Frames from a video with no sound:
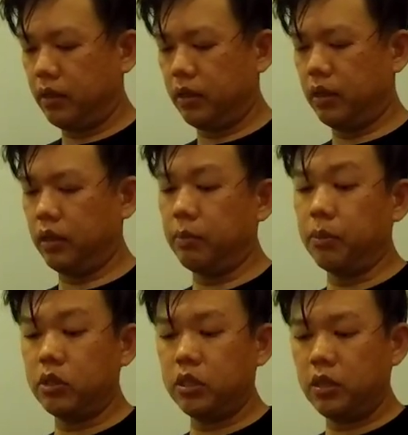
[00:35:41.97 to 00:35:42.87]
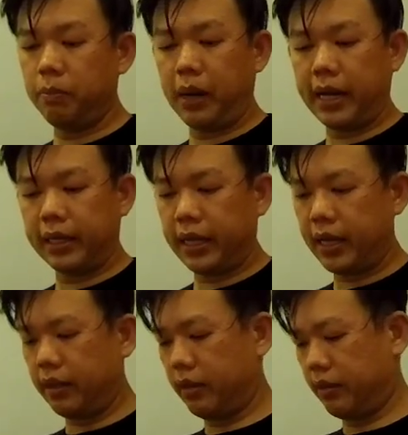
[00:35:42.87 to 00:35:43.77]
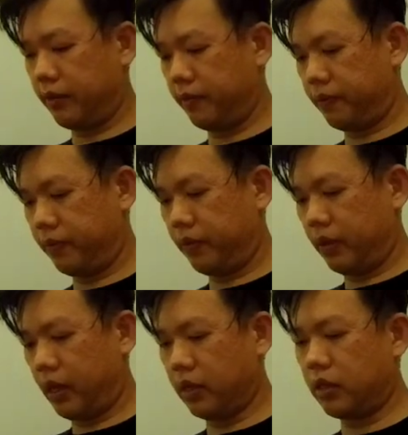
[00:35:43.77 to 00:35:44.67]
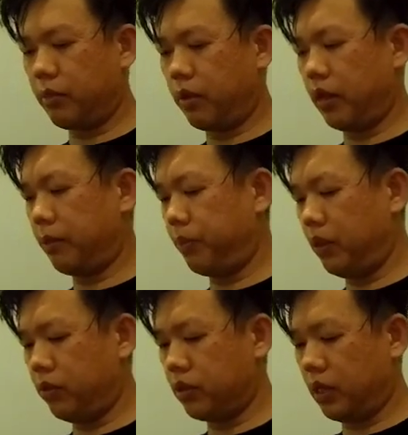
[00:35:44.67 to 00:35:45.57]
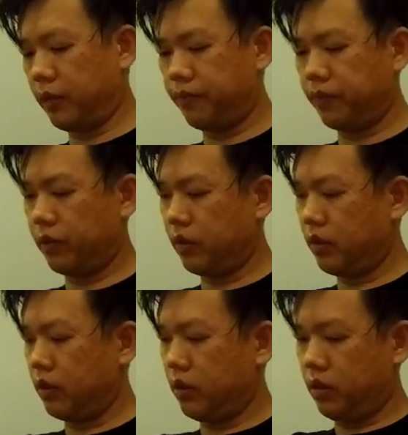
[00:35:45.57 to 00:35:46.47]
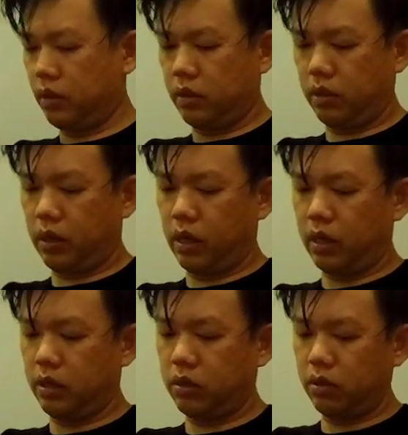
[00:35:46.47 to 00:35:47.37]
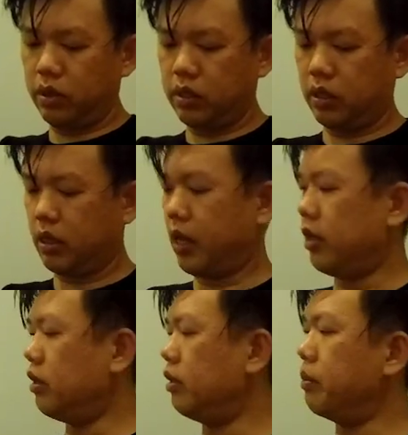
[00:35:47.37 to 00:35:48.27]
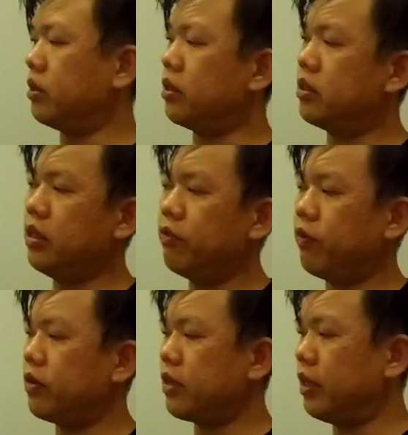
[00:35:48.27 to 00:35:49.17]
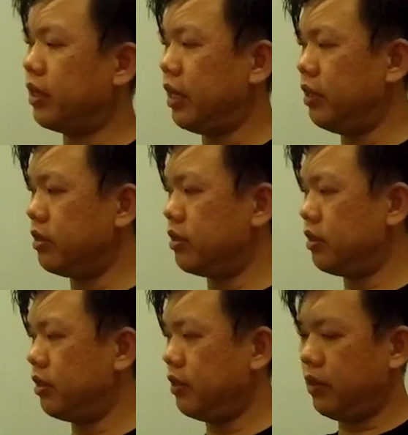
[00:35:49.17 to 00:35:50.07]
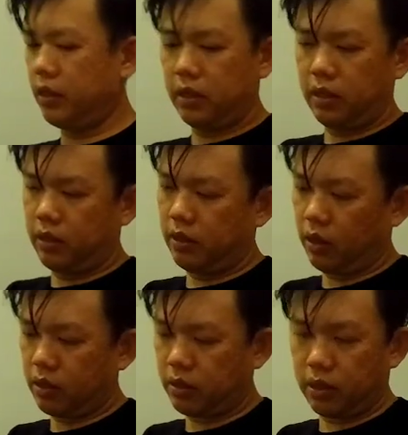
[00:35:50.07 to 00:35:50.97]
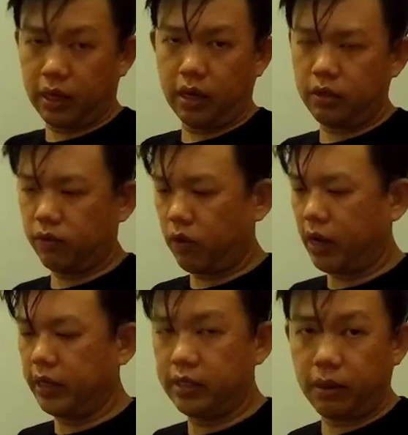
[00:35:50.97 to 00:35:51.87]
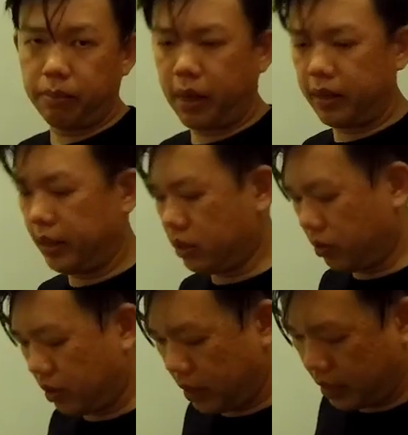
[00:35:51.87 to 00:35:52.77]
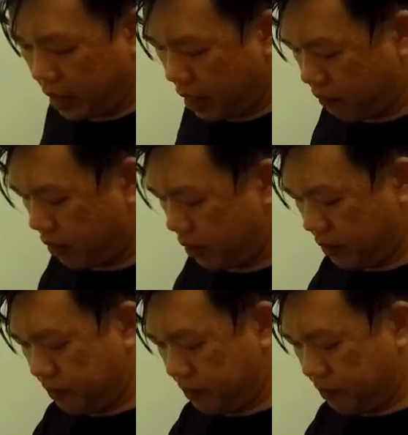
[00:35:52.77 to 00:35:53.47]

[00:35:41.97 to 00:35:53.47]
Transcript: the emergency blanket and some more like pills. Okay, so this is like emergency first aid kits, just in case for I need some bandages or anything I have it.